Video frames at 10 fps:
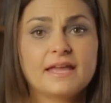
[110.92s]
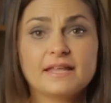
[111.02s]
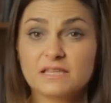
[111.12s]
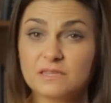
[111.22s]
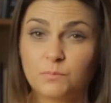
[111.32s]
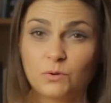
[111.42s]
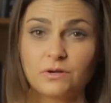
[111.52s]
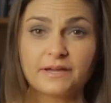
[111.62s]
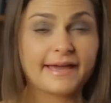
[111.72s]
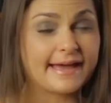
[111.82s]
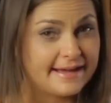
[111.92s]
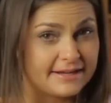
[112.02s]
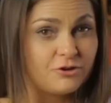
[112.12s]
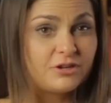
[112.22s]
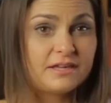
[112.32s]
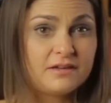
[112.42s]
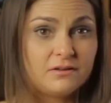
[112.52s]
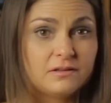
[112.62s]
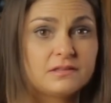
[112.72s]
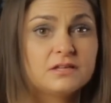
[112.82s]
In his book, Anger
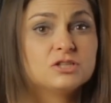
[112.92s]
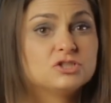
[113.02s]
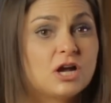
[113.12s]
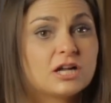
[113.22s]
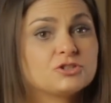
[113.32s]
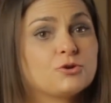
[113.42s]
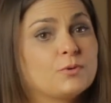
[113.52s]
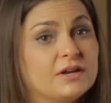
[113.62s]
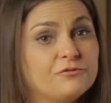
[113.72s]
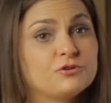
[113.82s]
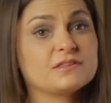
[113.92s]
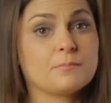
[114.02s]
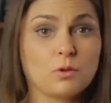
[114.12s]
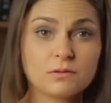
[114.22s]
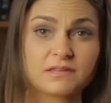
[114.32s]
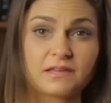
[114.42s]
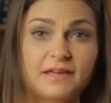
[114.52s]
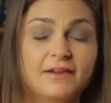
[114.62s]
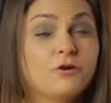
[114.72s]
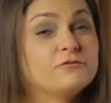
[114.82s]
Kills, Dr. Redford
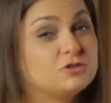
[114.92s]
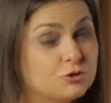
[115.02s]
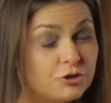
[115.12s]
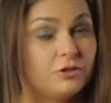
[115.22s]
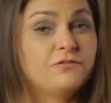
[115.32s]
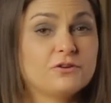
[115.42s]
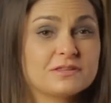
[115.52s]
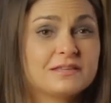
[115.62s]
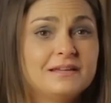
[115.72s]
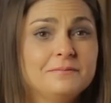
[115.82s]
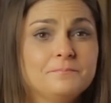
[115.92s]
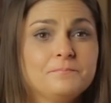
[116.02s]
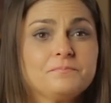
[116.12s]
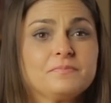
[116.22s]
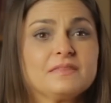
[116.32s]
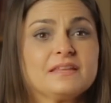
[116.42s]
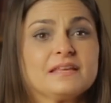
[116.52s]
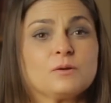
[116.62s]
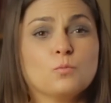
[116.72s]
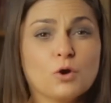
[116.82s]
Sapolsky of Duke University
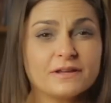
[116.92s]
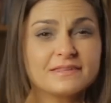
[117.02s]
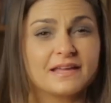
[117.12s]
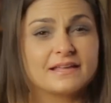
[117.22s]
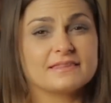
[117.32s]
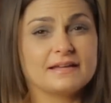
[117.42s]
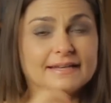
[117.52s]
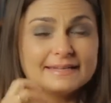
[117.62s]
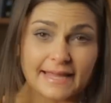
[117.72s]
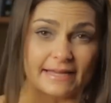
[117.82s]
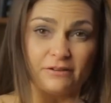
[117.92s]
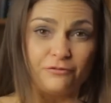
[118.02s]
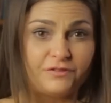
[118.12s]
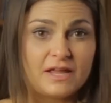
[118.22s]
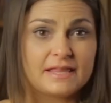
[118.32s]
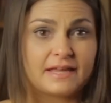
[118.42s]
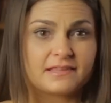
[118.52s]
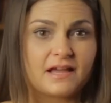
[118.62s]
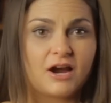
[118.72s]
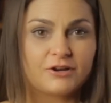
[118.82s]
warns us that negative
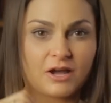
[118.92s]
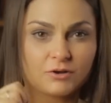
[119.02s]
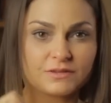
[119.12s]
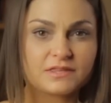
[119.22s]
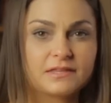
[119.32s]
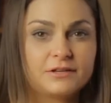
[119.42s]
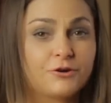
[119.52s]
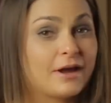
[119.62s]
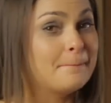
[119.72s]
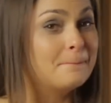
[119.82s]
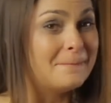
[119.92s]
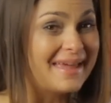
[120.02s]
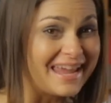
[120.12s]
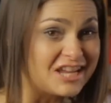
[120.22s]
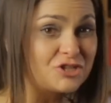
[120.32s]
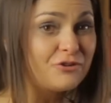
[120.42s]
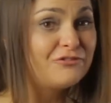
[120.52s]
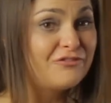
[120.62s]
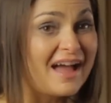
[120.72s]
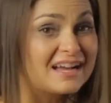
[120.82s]
feelings are now considered a major
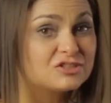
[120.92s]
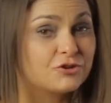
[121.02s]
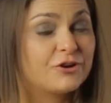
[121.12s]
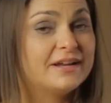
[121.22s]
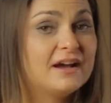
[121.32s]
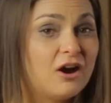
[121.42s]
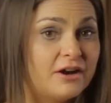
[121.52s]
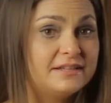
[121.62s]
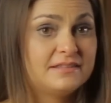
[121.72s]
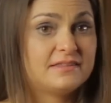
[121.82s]
factor in heart